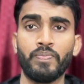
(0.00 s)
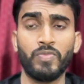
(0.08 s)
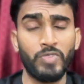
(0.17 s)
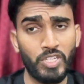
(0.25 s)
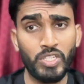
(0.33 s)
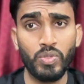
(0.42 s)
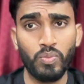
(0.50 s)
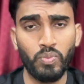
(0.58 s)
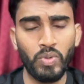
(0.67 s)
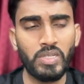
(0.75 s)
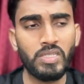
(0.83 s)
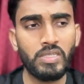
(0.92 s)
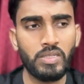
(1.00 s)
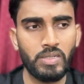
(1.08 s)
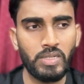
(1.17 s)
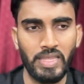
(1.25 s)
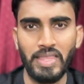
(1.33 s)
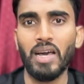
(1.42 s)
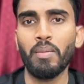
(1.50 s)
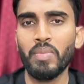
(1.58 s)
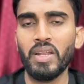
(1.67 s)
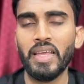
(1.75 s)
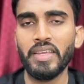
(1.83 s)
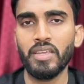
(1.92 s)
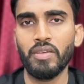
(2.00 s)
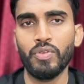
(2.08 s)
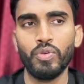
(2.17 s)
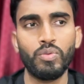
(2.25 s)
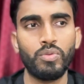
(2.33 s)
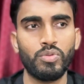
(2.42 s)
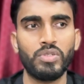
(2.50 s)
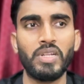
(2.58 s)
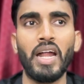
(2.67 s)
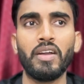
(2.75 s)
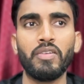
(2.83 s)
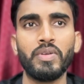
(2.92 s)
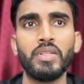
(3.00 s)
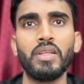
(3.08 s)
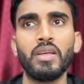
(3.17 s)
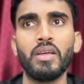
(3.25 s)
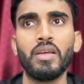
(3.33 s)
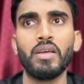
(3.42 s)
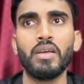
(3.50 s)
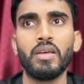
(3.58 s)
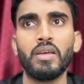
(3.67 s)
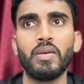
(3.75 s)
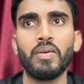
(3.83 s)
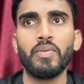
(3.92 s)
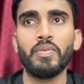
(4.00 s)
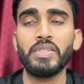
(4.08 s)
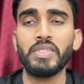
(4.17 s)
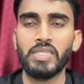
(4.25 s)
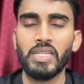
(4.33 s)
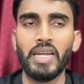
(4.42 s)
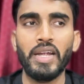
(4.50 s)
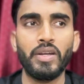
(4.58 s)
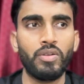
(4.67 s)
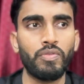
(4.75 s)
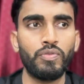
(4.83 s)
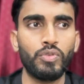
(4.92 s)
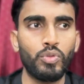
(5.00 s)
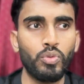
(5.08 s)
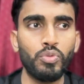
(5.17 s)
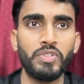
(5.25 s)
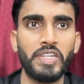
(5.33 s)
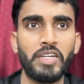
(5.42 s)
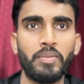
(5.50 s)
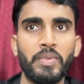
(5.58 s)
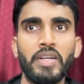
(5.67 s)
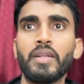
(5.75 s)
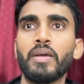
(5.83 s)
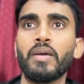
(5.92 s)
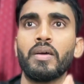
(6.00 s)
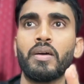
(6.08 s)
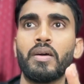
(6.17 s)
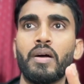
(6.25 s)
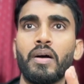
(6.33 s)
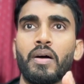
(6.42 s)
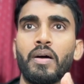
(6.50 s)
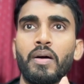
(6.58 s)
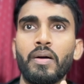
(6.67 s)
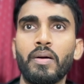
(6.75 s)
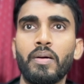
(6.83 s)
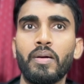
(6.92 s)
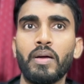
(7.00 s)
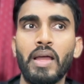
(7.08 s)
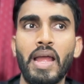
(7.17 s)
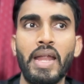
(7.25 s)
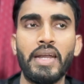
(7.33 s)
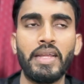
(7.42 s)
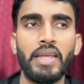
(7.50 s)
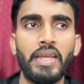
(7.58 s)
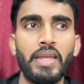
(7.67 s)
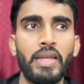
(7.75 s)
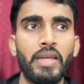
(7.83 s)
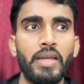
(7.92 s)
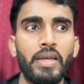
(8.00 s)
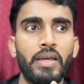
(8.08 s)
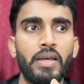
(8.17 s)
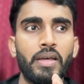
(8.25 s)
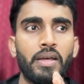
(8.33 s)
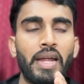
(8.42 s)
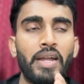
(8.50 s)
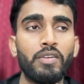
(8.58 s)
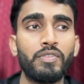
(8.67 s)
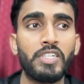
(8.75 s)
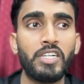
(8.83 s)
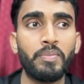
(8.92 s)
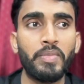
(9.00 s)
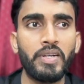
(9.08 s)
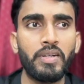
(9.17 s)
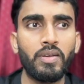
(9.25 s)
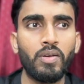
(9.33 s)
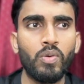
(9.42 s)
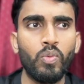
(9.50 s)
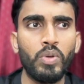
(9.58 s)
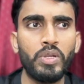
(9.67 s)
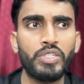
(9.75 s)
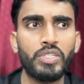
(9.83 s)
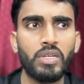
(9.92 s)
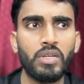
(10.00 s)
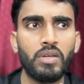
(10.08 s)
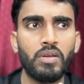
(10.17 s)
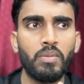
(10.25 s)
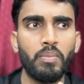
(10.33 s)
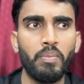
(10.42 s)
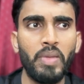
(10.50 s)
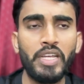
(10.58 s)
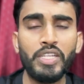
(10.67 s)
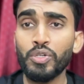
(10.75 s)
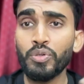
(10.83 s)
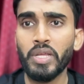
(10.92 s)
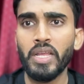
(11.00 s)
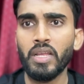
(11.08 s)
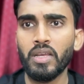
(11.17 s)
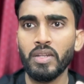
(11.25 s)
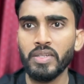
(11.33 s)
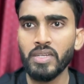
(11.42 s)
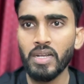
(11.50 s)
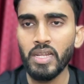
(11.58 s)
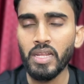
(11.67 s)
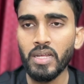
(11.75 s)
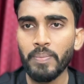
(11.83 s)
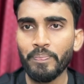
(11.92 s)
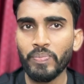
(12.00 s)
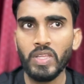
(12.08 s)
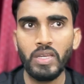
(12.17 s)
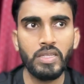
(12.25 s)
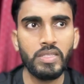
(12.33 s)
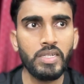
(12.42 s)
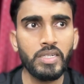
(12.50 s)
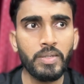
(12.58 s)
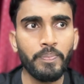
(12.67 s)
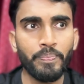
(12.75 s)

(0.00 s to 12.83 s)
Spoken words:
Just one example I gave you to start with, which is a kind of true statement, uh, and a kind of statement which makes you think, really? Is it?